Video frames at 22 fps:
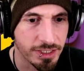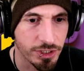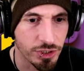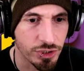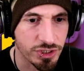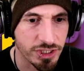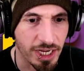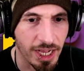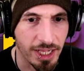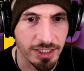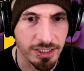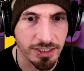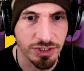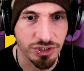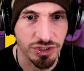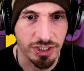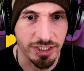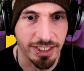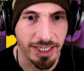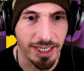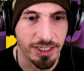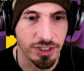Gear challenge
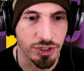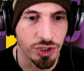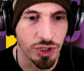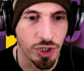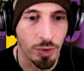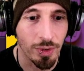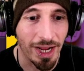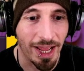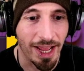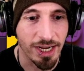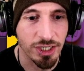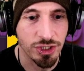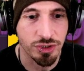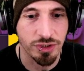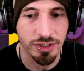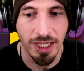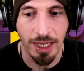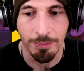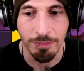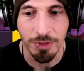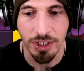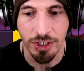again. You know what?
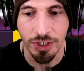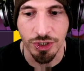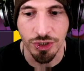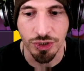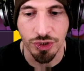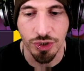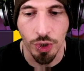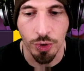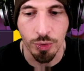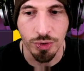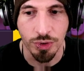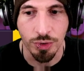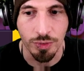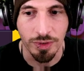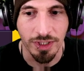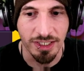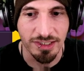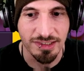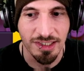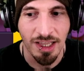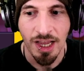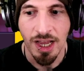Actually, I'm gonna go do
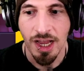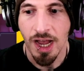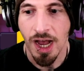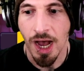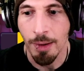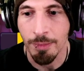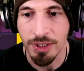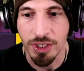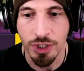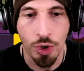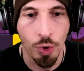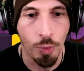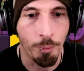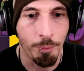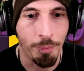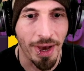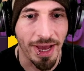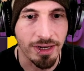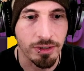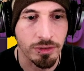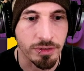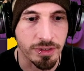this. I'm gonna go
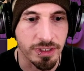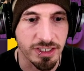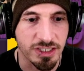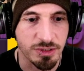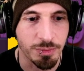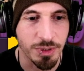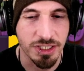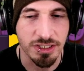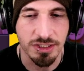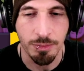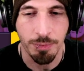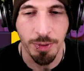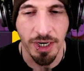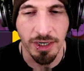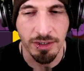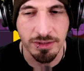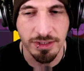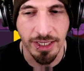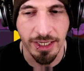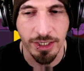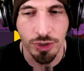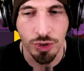battle this because
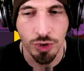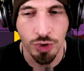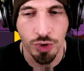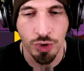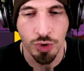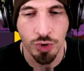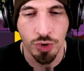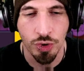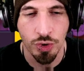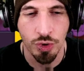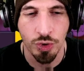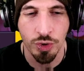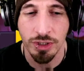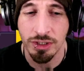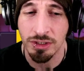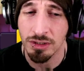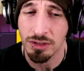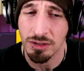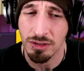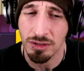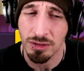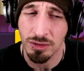apparently I
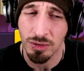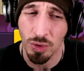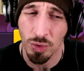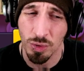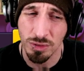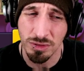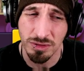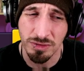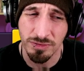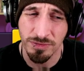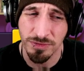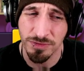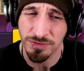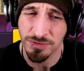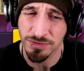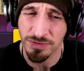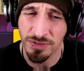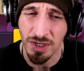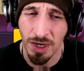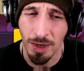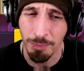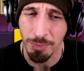couldn't gold
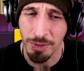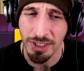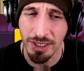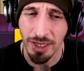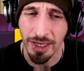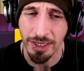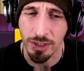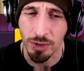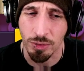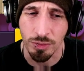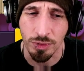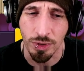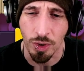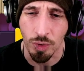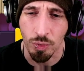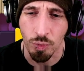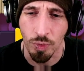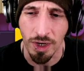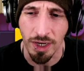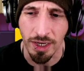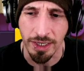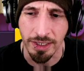cup it. I don't know
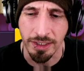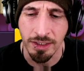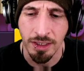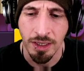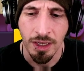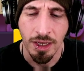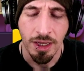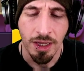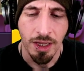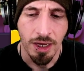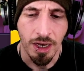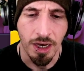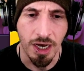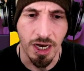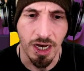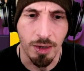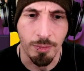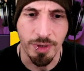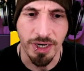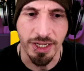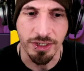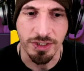why.
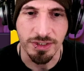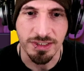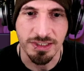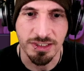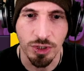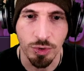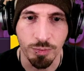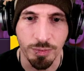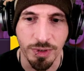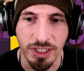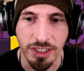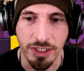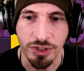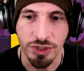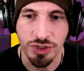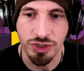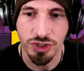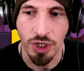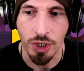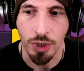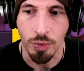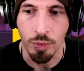But I could still beat it.
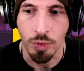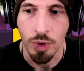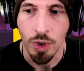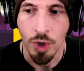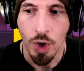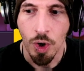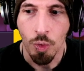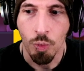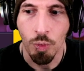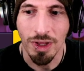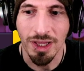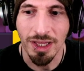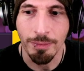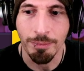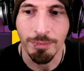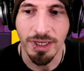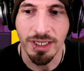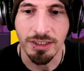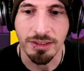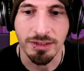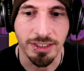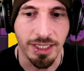So, while
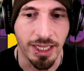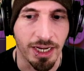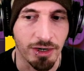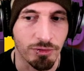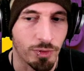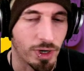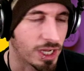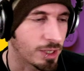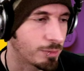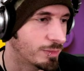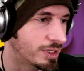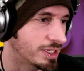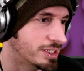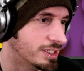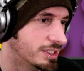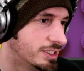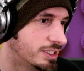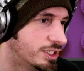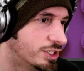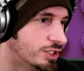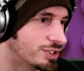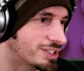I
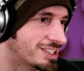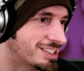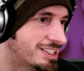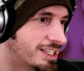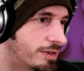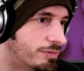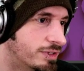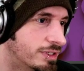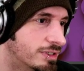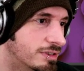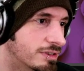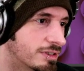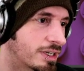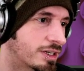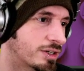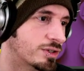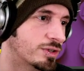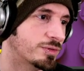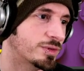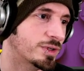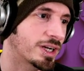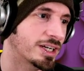recommended gear 7. I
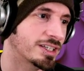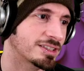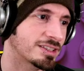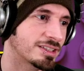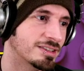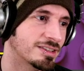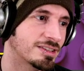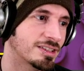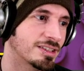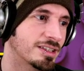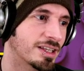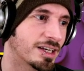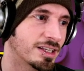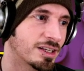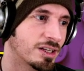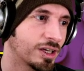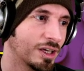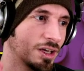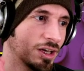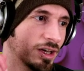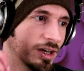don't know if you guys can see that.